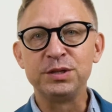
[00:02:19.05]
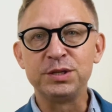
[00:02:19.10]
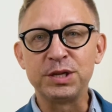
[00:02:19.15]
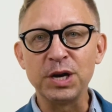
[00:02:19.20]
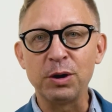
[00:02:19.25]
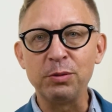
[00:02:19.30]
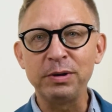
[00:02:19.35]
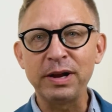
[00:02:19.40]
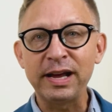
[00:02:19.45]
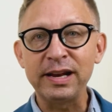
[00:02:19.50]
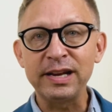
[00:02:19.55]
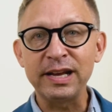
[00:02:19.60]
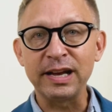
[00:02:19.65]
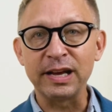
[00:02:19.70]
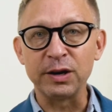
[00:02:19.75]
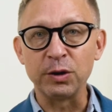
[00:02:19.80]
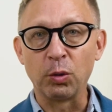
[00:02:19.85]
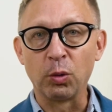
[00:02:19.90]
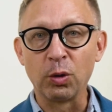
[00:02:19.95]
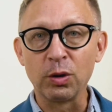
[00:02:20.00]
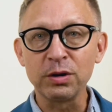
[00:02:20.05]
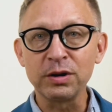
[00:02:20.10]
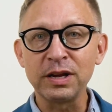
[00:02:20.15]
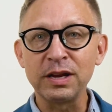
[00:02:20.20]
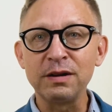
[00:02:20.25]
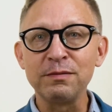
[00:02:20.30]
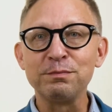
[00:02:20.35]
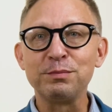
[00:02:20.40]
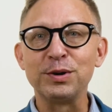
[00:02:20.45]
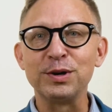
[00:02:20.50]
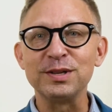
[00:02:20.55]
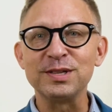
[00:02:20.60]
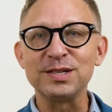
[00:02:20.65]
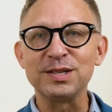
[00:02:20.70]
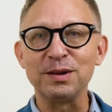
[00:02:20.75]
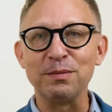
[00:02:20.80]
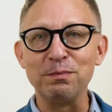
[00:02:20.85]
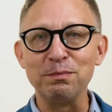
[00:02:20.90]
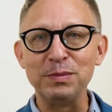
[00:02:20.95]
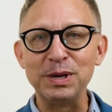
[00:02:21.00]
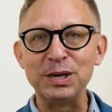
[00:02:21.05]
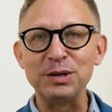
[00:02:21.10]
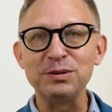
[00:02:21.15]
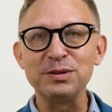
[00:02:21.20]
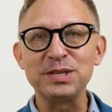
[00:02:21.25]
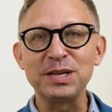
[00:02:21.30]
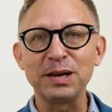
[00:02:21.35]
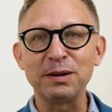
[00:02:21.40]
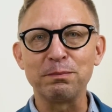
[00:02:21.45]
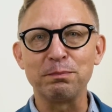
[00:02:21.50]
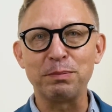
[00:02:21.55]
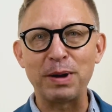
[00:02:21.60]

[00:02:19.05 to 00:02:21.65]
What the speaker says: Donating an organ puts the music